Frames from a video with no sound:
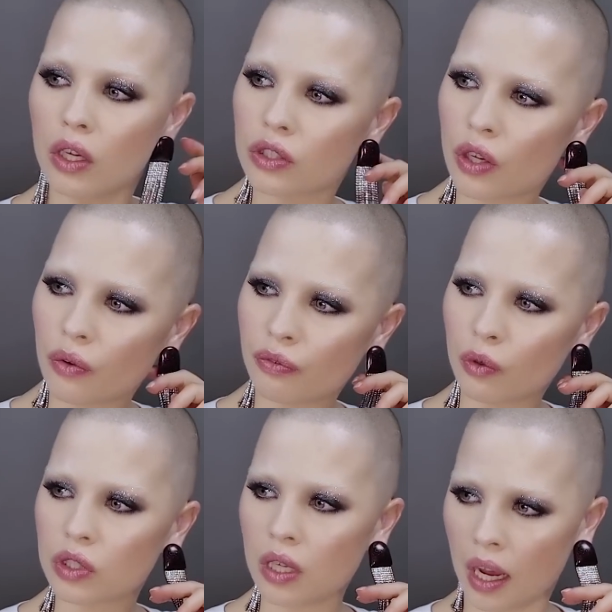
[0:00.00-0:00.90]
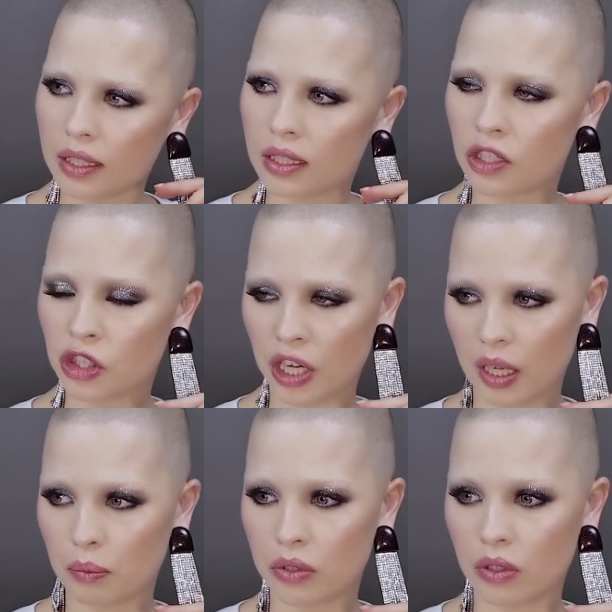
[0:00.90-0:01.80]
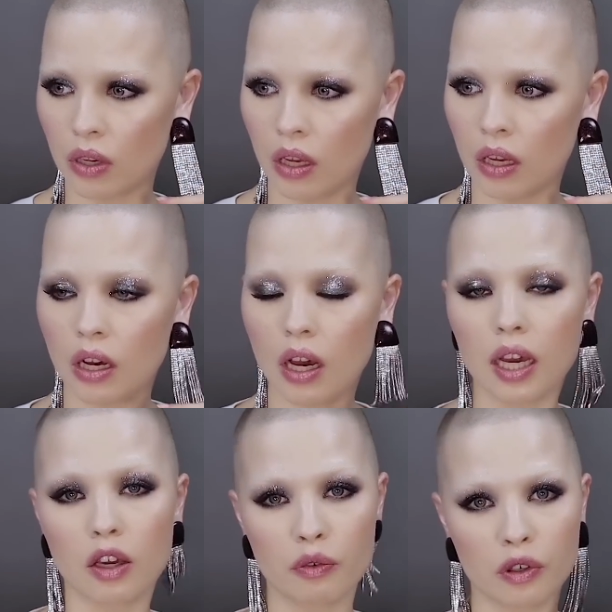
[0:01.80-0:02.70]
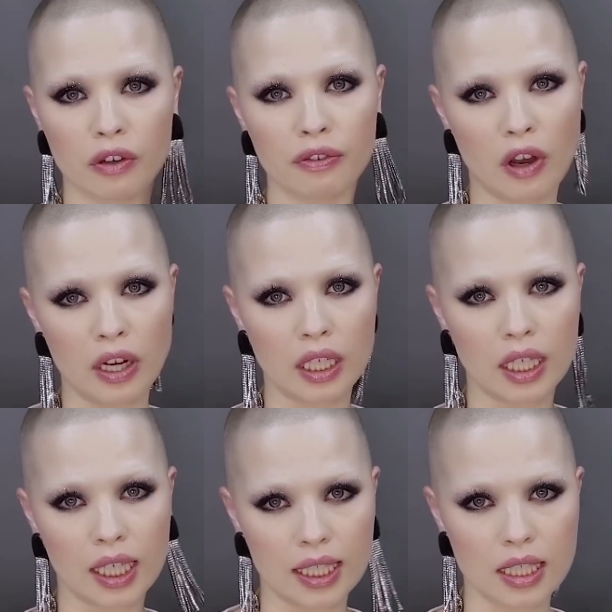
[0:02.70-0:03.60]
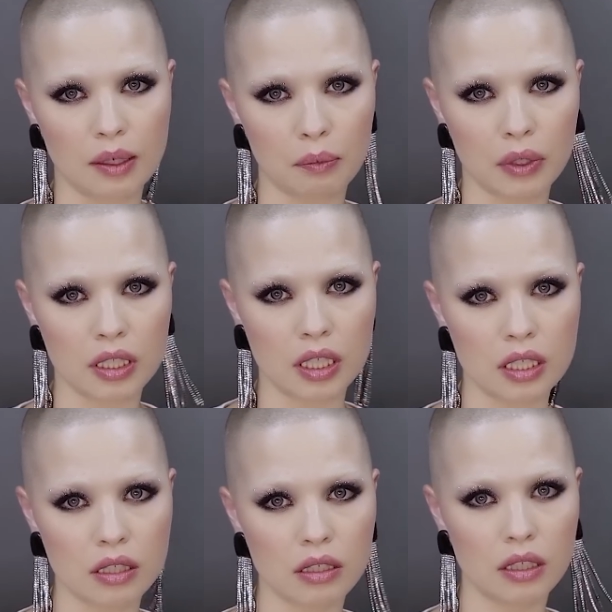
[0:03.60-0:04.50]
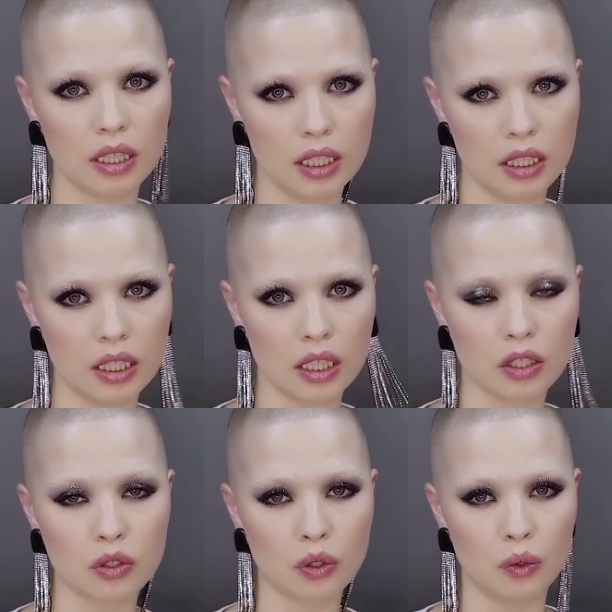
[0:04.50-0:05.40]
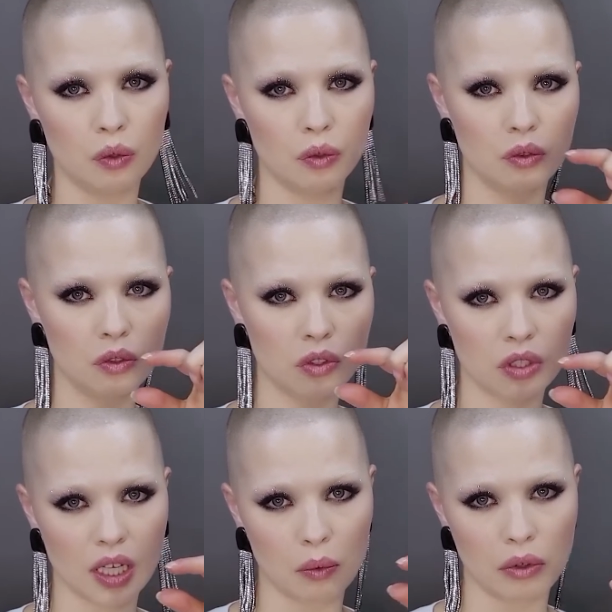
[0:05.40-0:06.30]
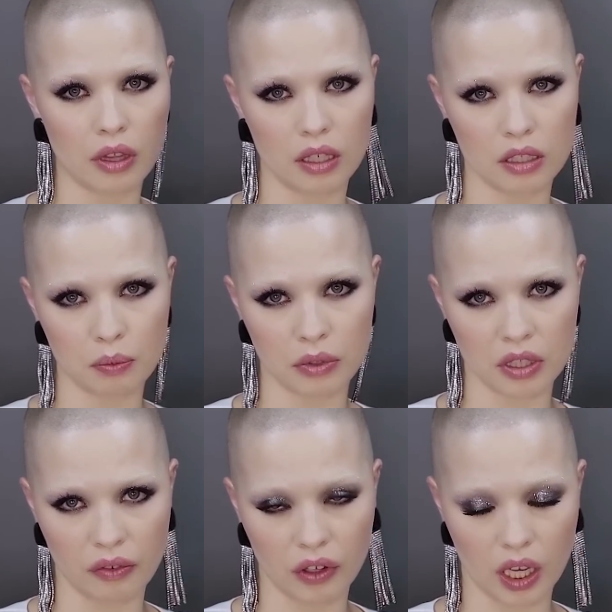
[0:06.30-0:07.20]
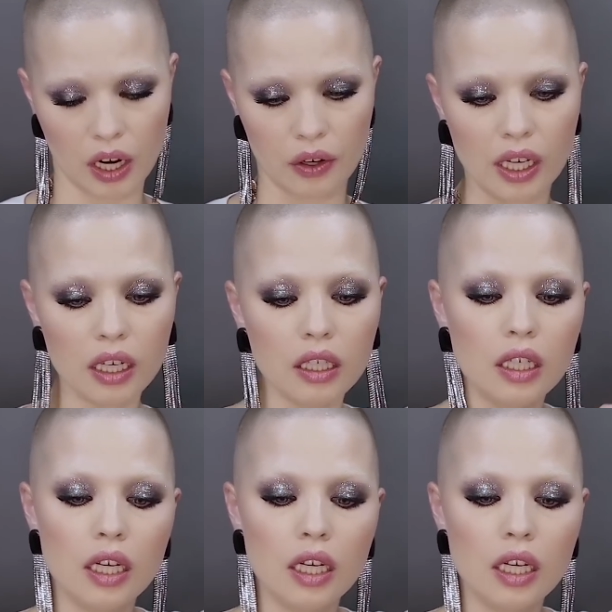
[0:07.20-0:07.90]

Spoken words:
So for tighter shapes, I go for a finer glitter because it's easier to stay within a specific area.